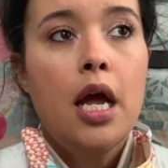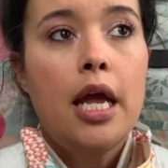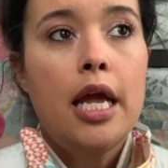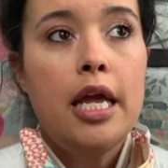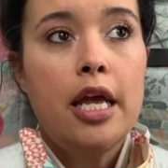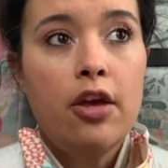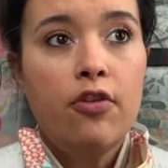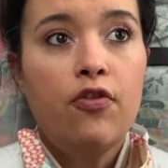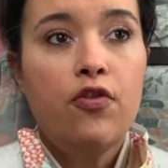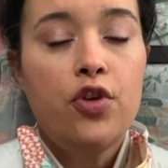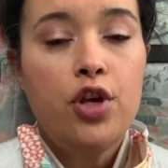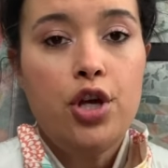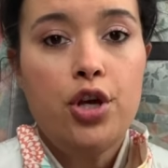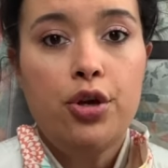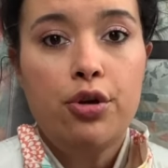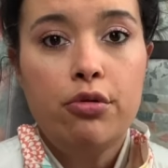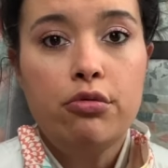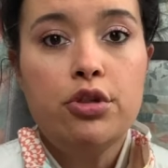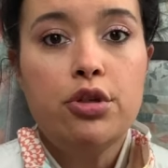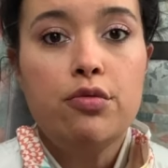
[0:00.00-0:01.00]
if
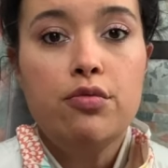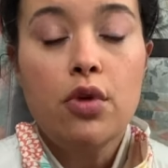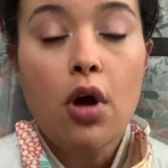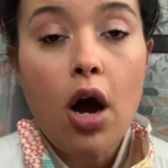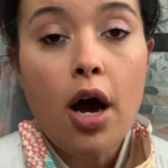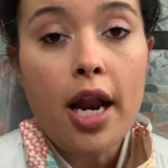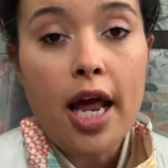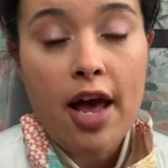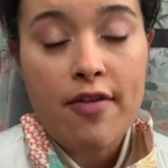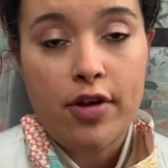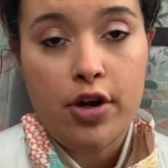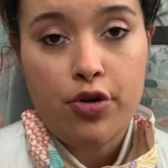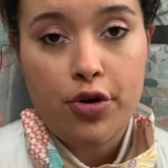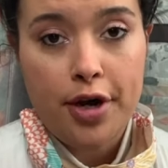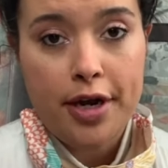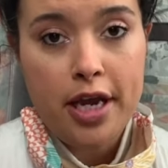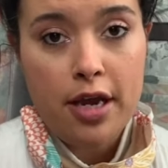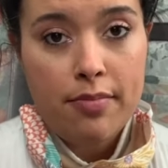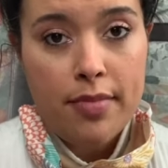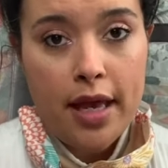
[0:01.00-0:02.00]
you do not have a
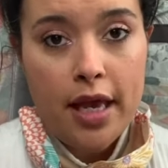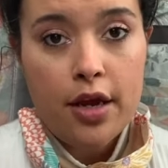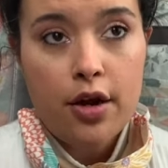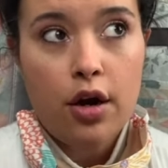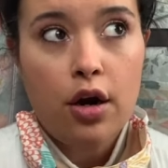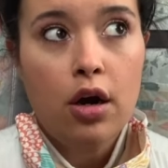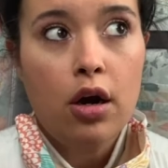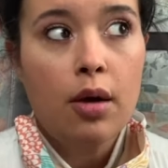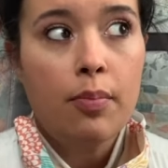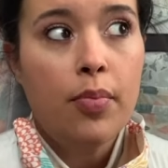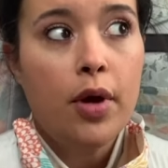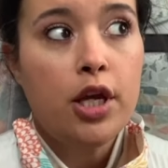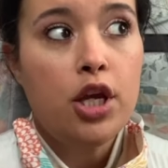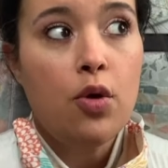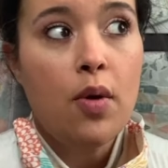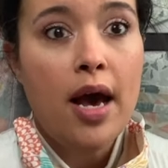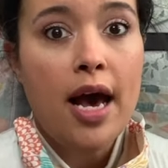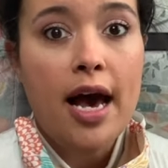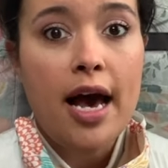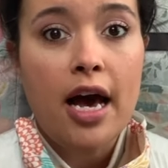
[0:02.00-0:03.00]
Cricut Maker, but
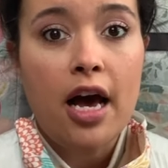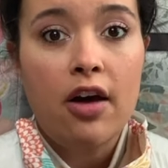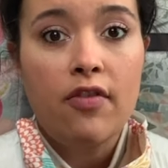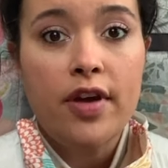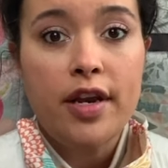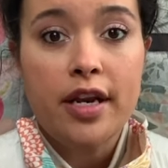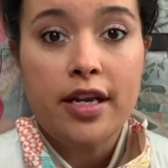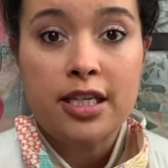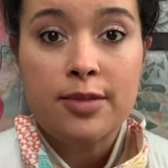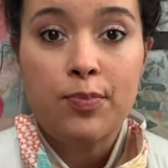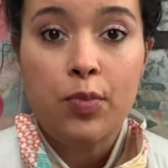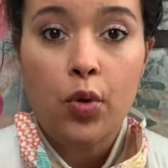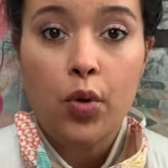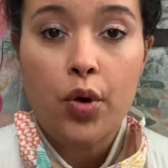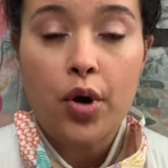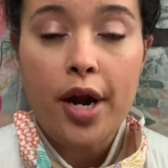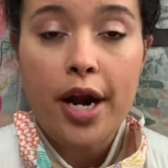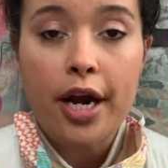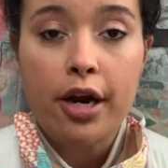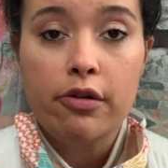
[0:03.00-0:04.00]
you have an
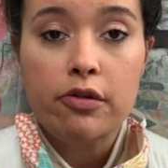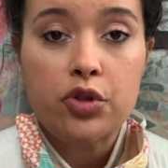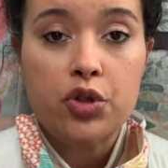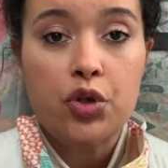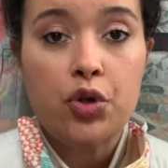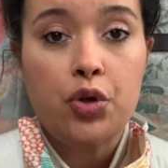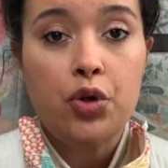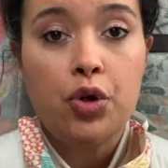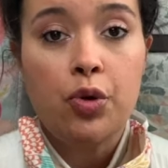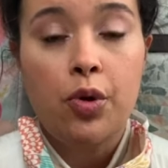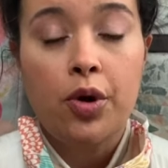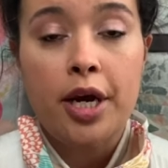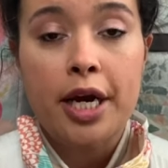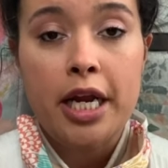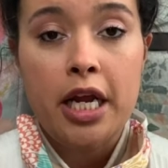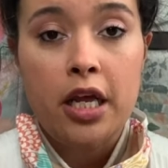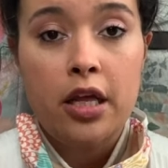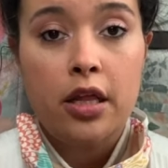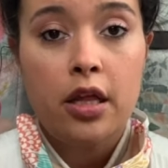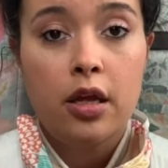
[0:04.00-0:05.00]
Explore Air 2 or
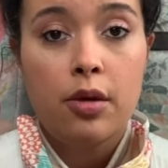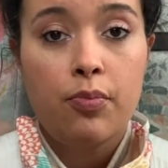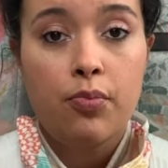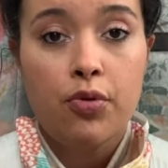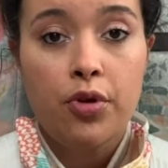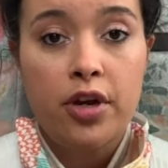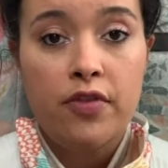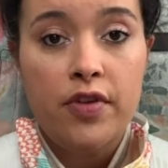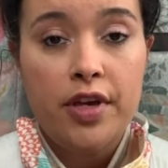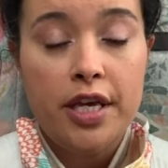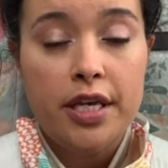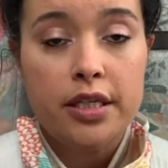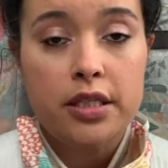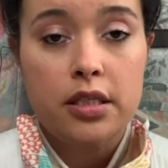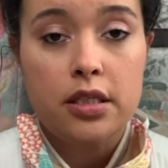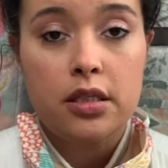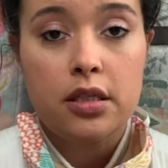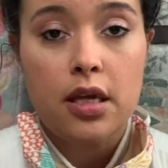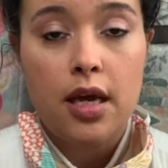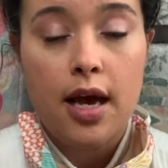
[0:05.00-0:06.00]
any of the
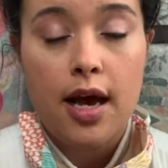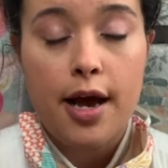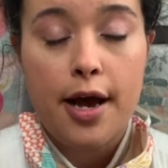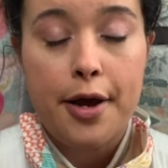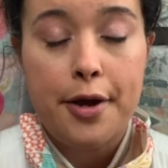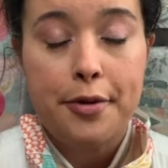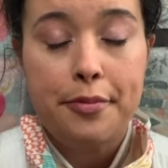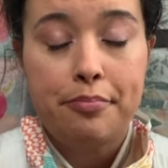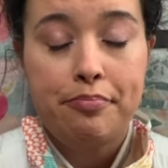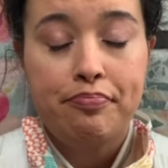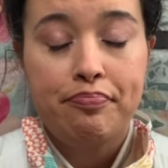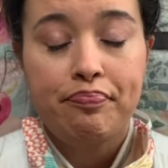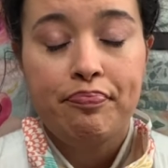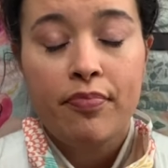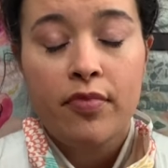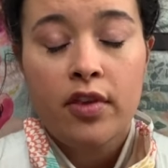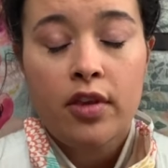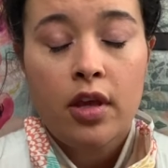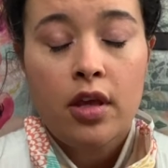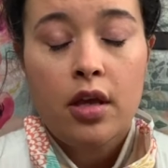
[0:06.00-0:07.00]
previous um,
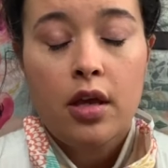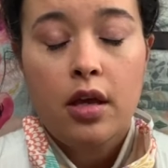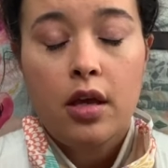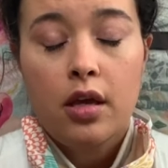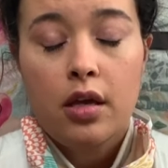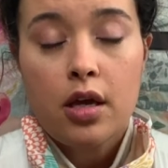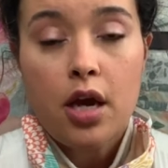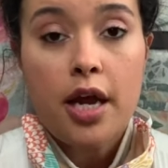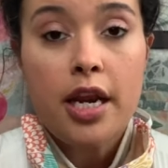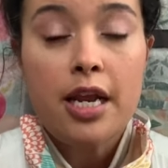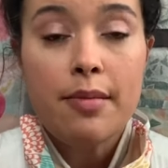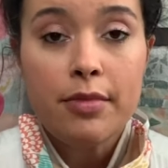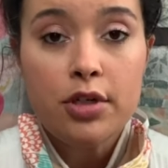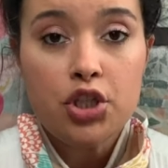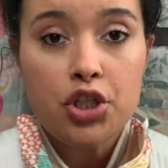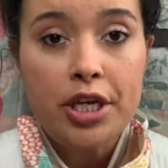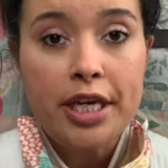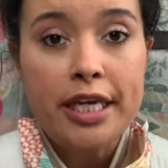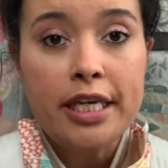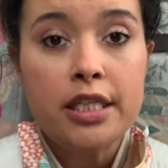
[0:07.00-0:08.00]
cutting
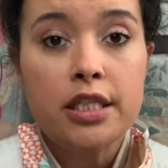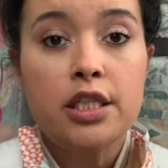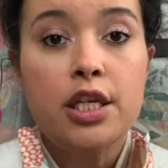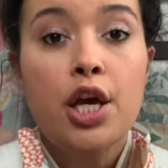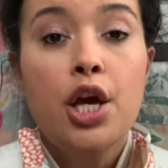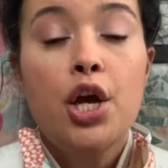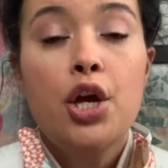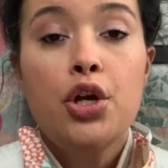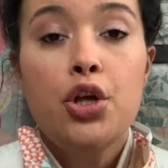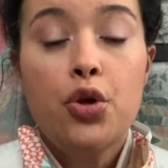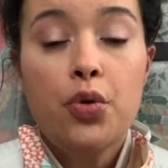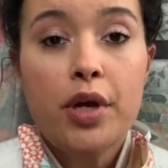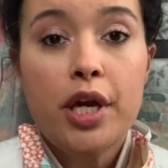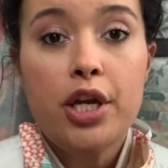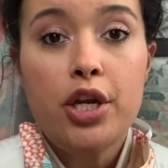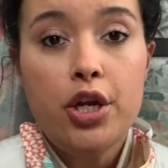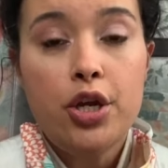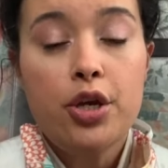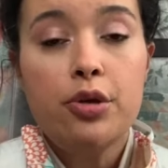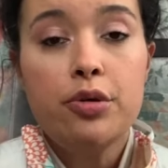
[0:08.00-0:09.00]
machines, you
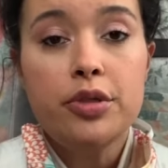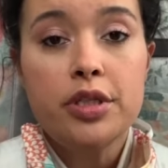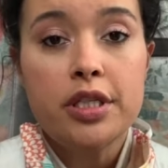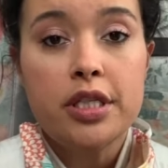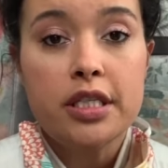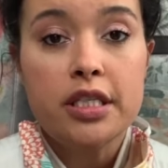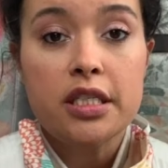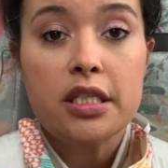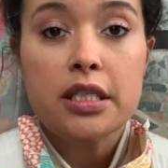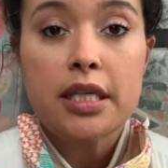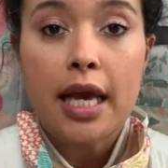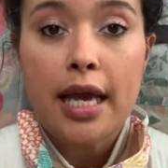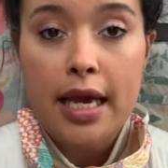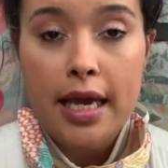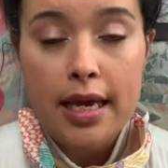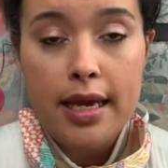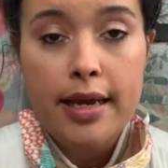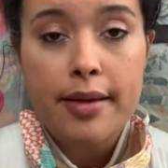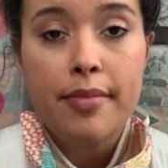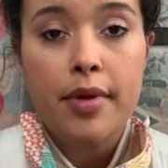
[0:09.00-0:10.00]
can use the
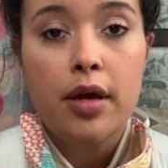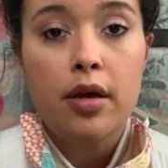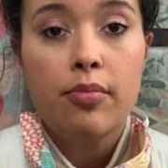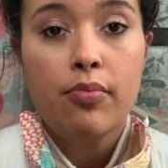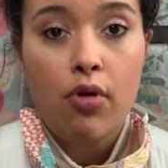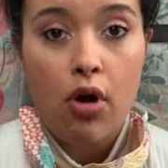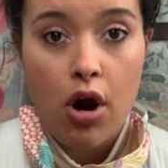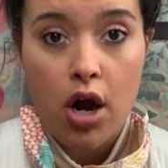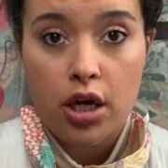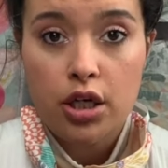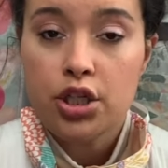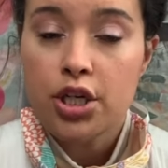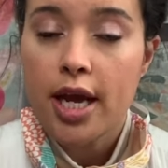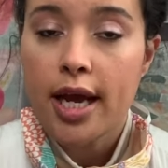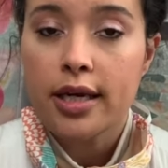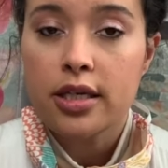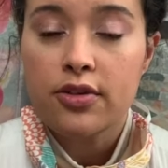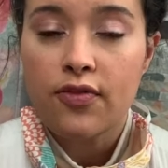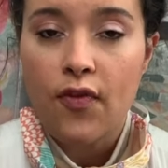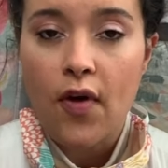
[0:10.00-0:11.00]
same
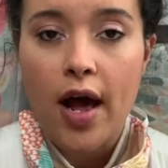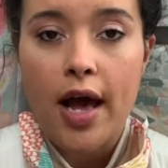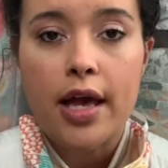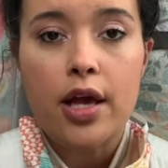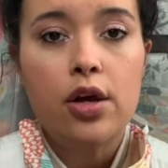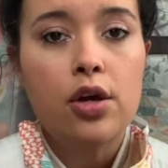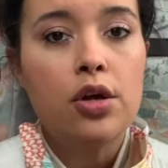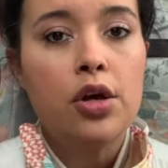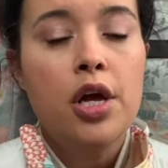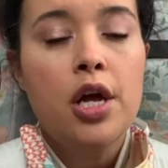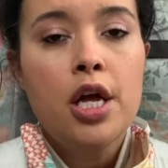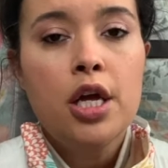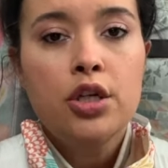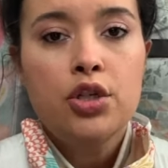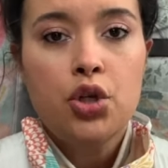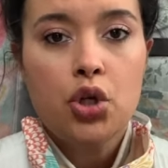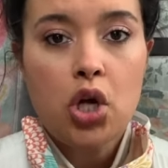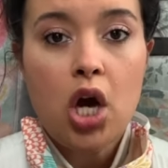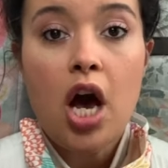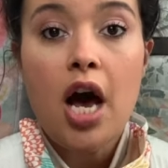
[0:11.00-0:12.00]
project file
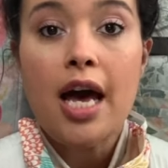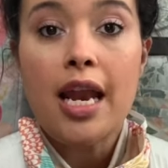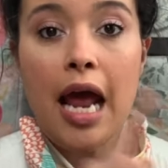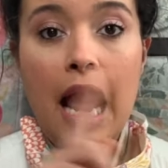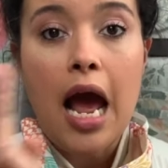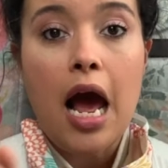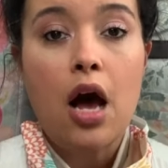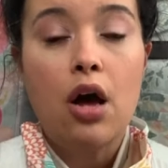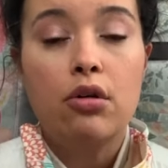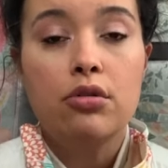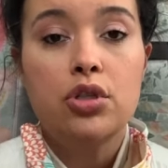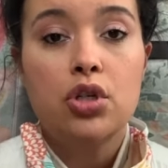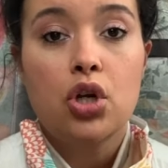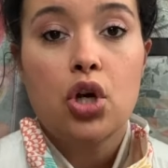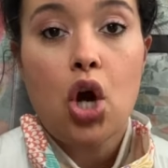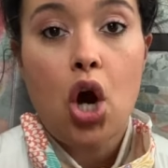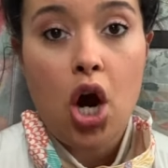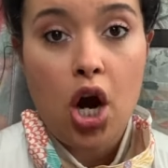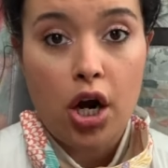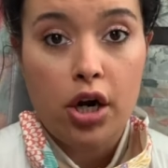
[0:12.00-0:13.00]
to cut out
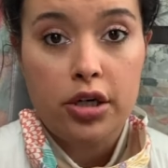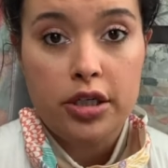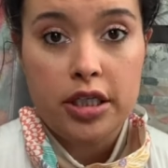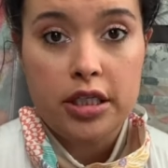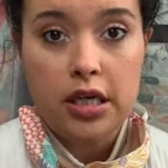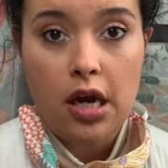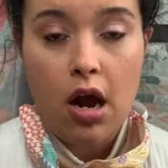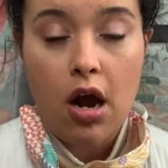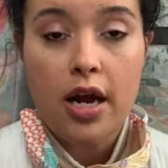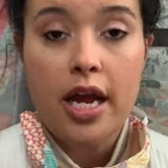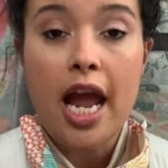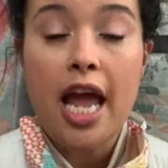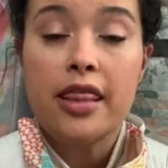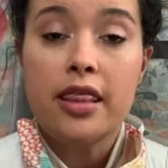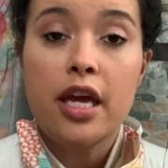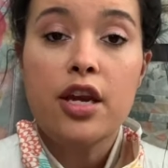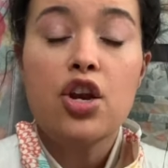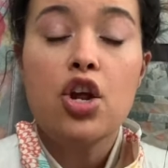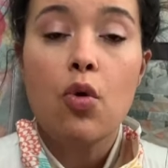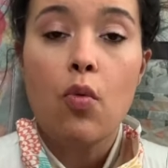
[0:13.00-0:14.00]
cardstock and
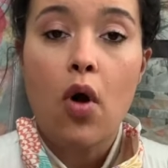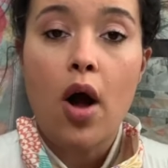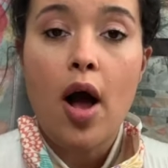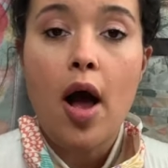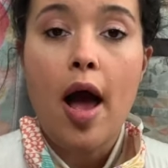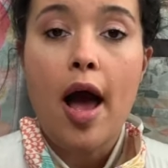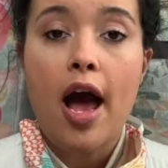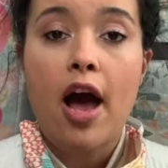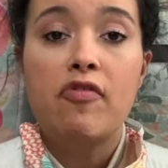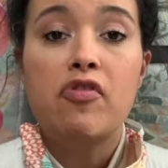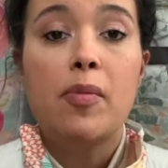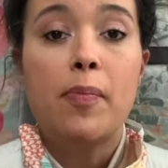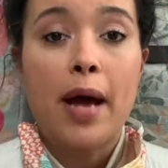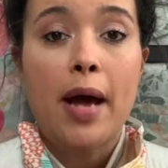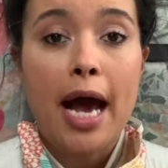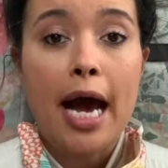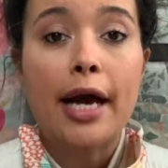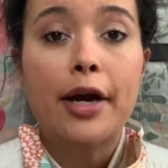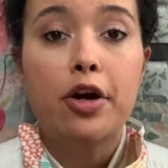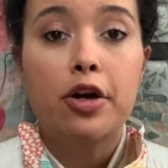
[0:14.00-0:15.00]
then you will have a
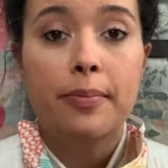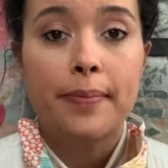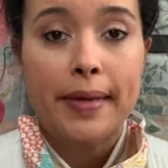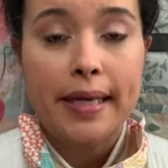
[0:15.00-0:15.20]
pattern